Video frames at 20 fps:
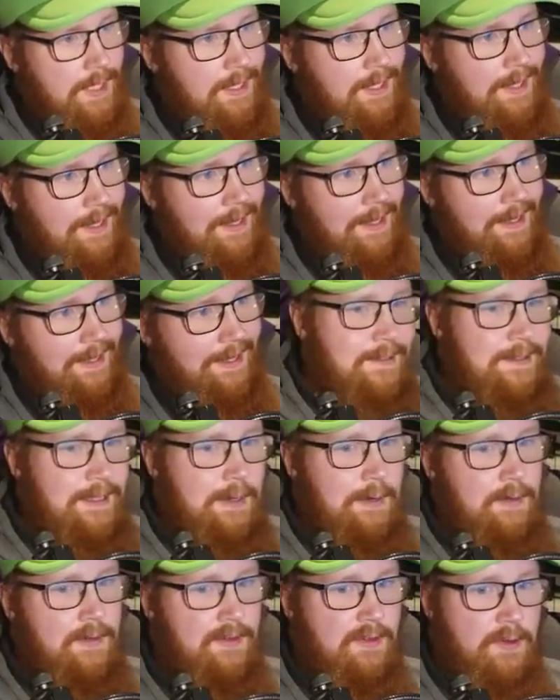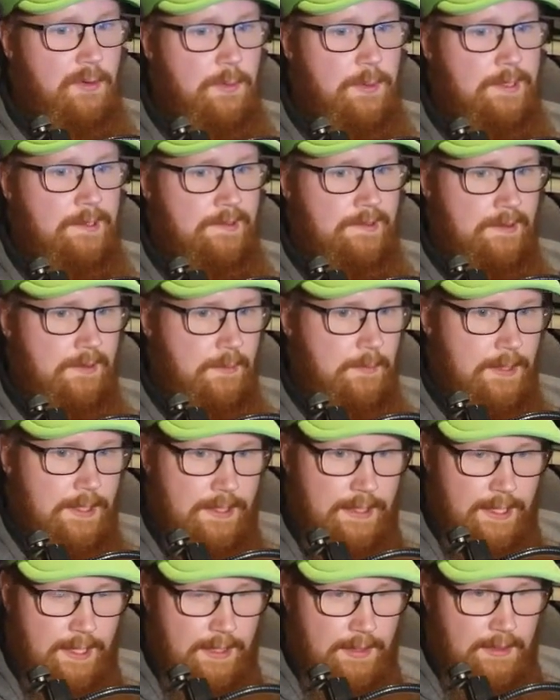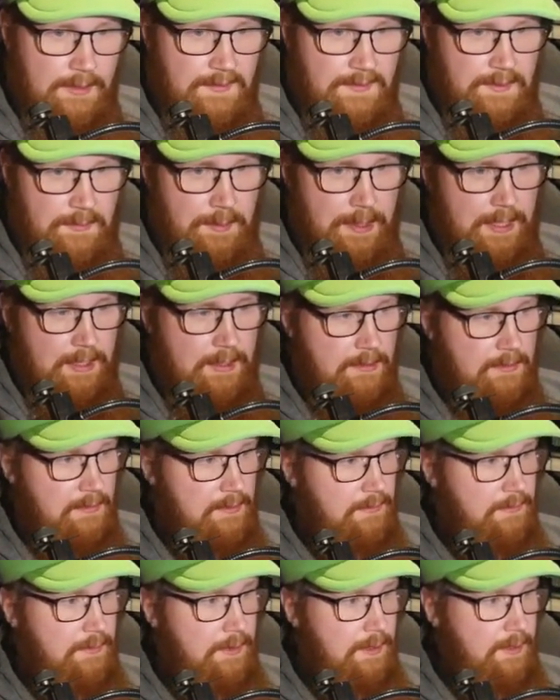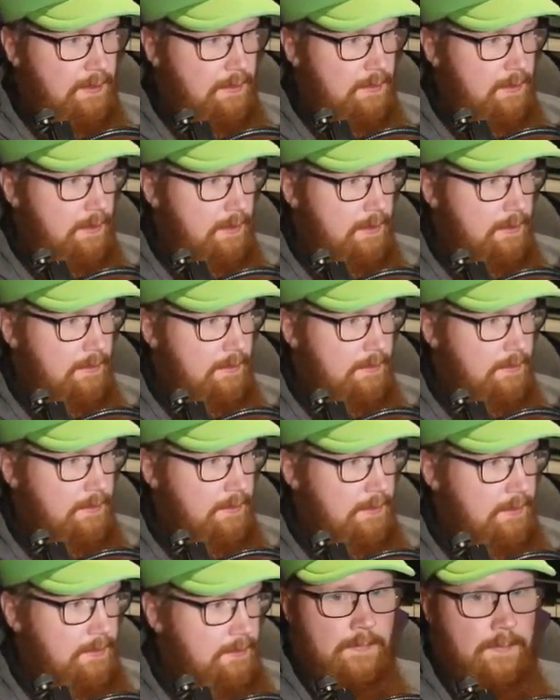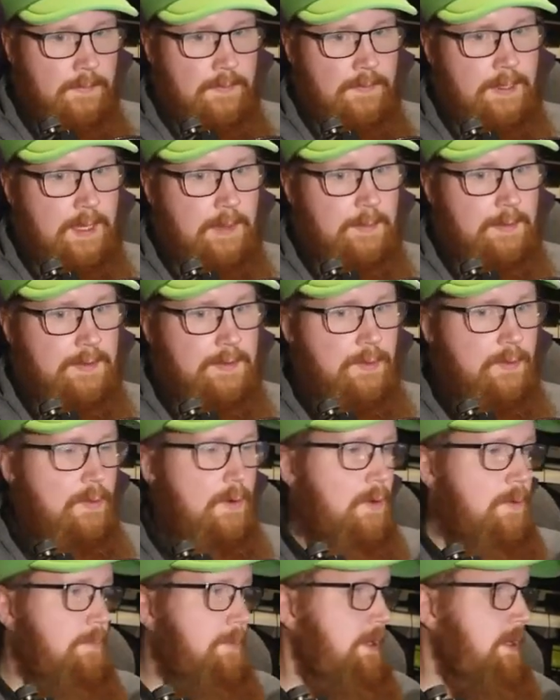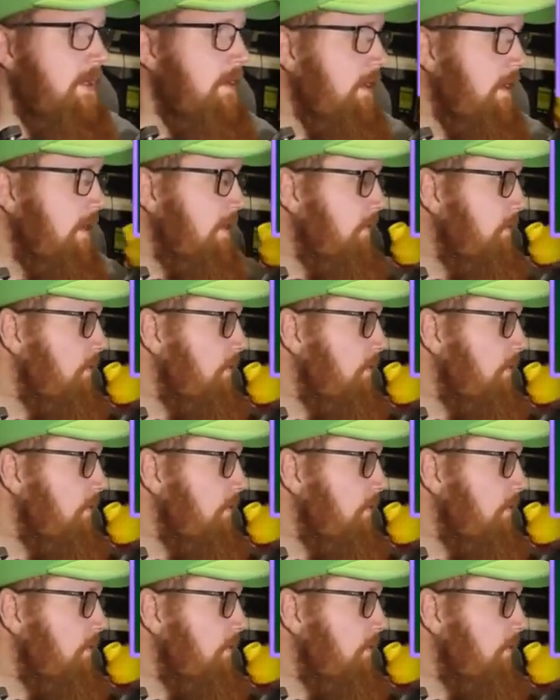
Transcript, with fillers: that was too easy to be the end of the battle, the final thing, right? Now it's too OP, yeah.